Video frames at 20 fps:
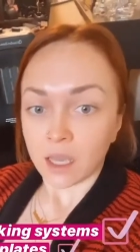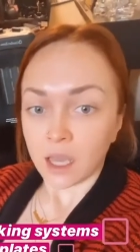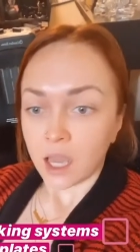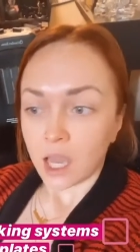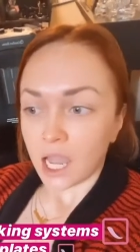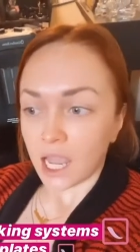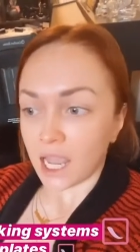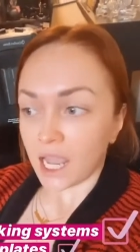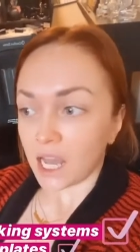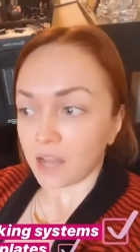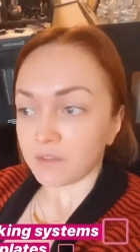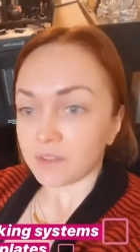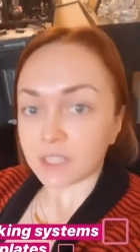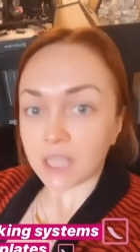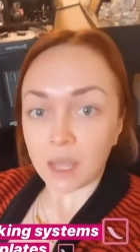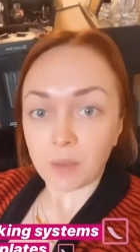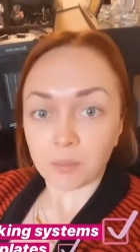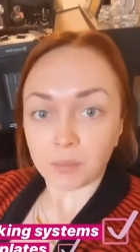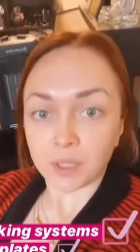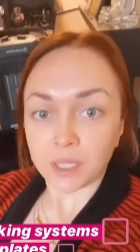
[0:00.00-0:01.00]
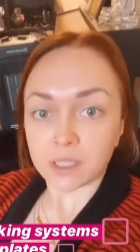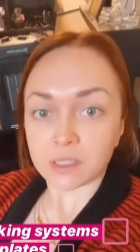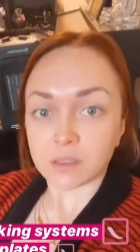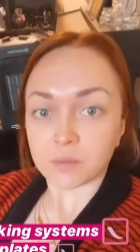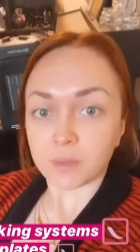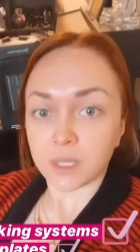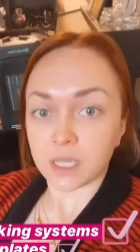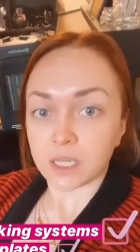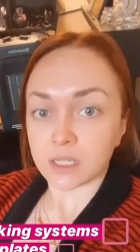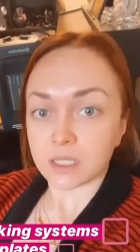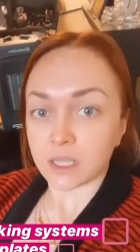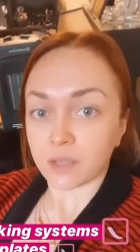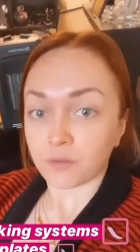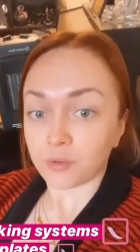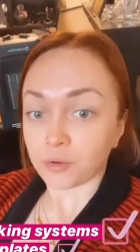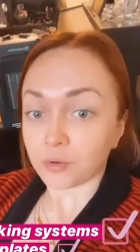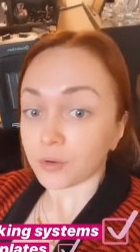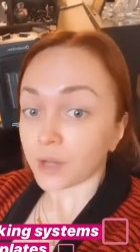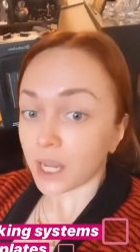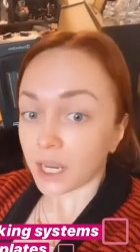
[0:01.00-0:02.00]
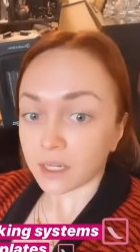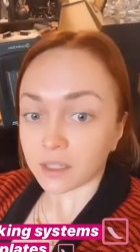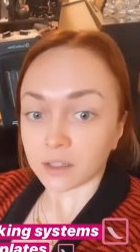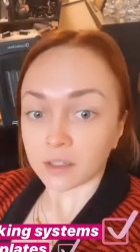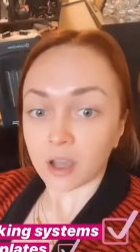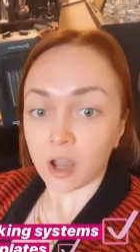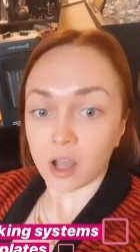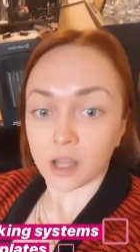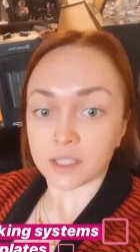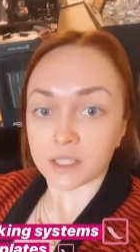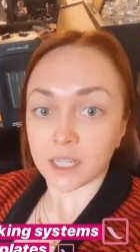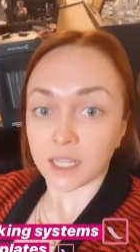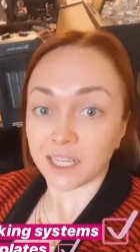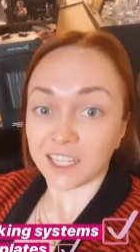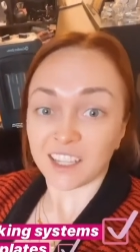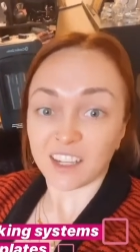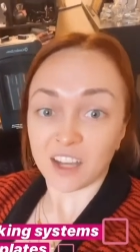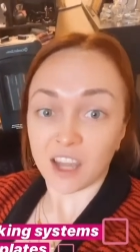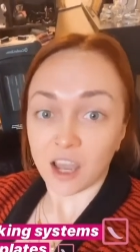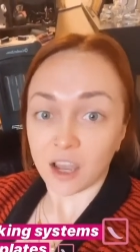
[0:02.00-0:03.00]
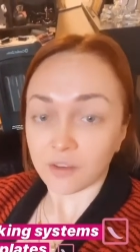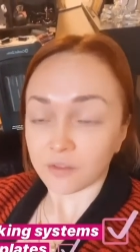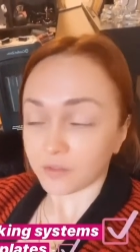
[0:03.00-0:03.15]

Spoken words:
I have templates because I've created content enough,